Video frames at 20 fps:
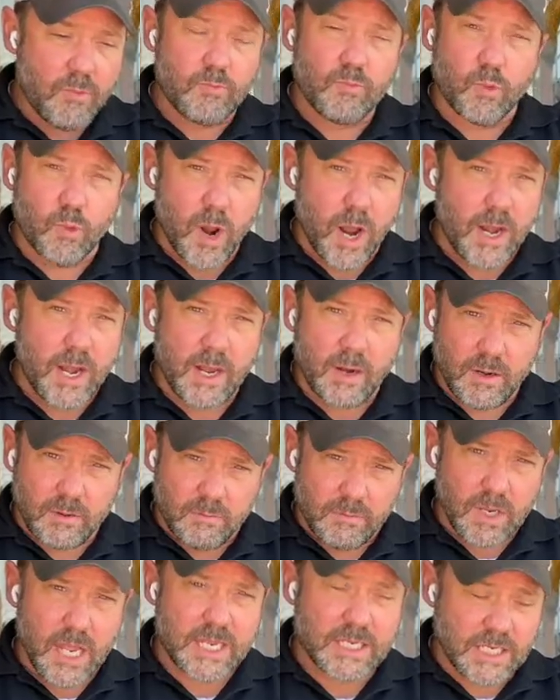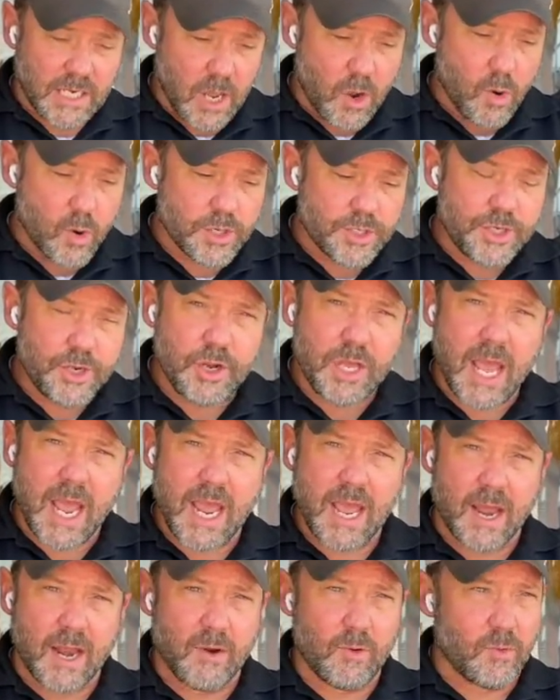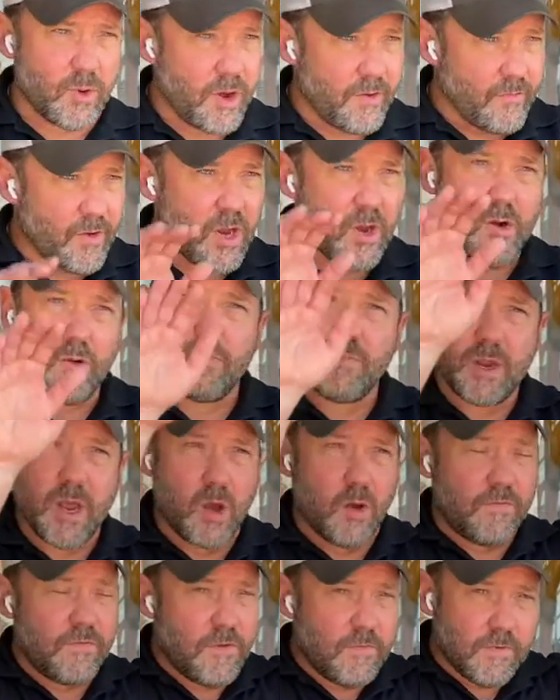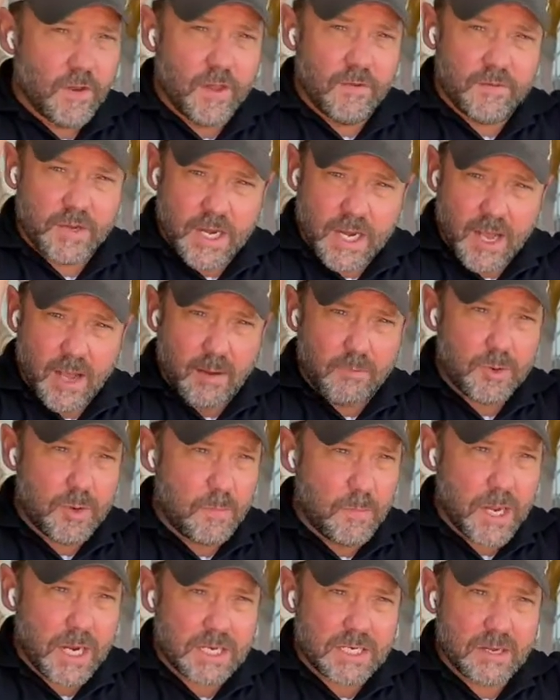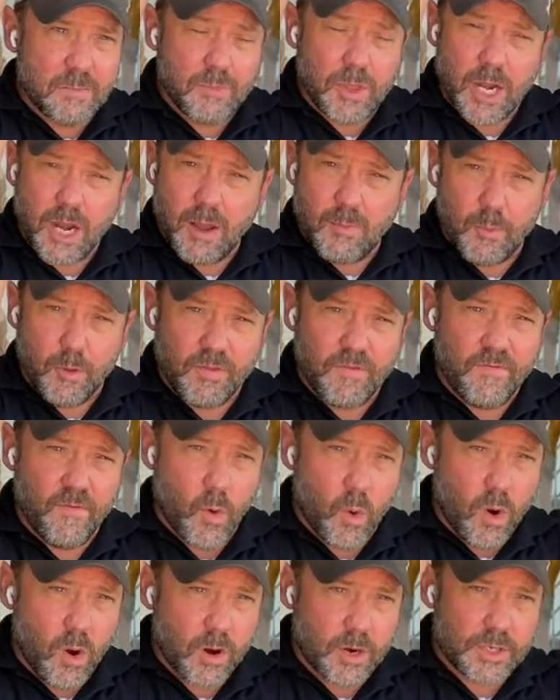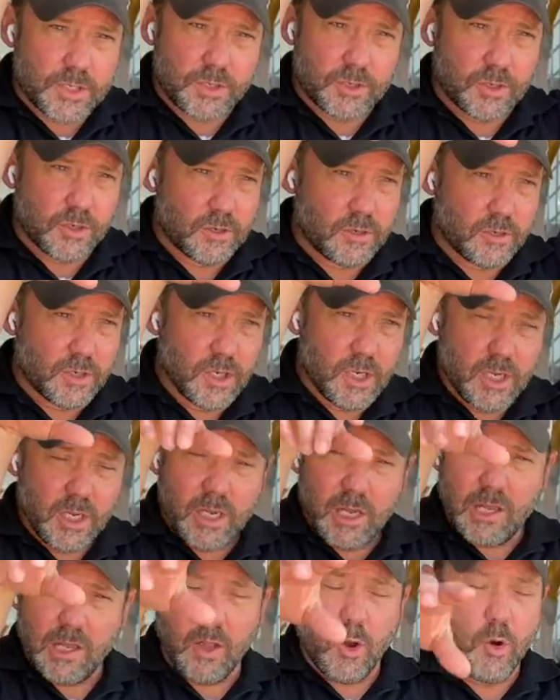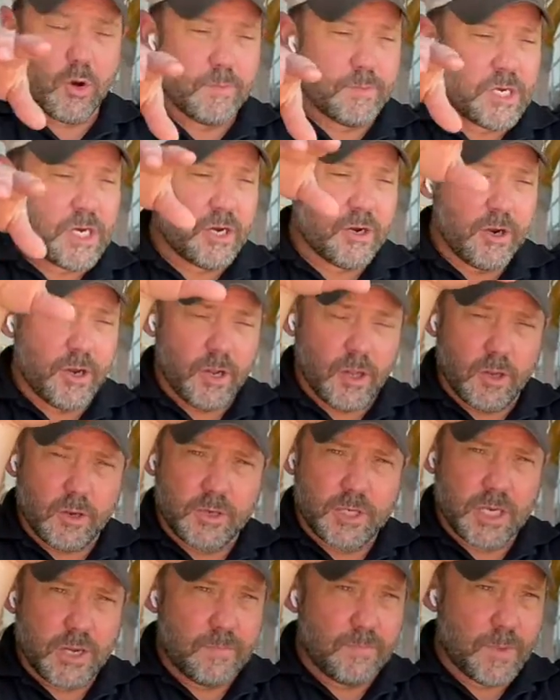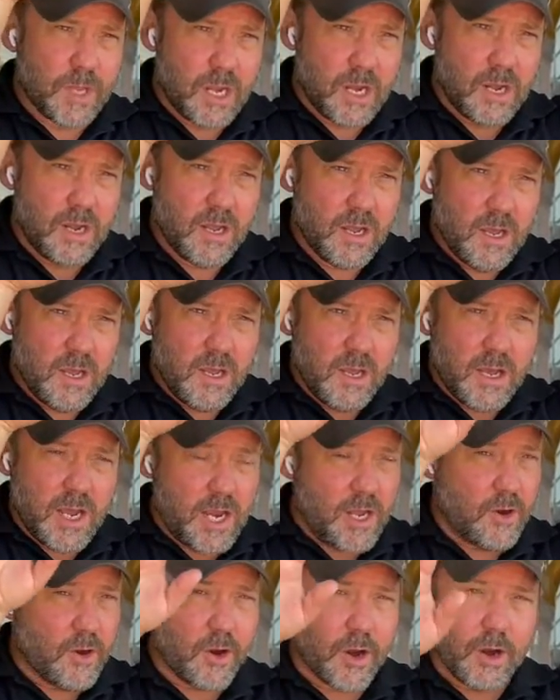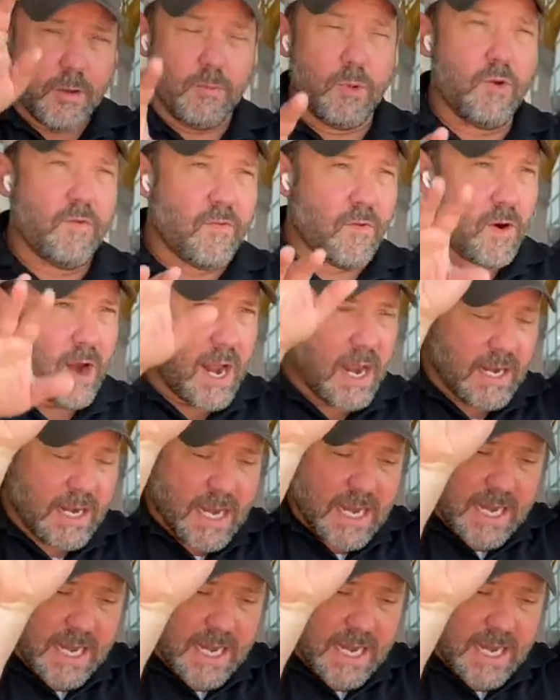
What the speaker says: run it as low as you can. Whenever if you've lifted up to pick something up with forks or load of material or something, and you're going to move around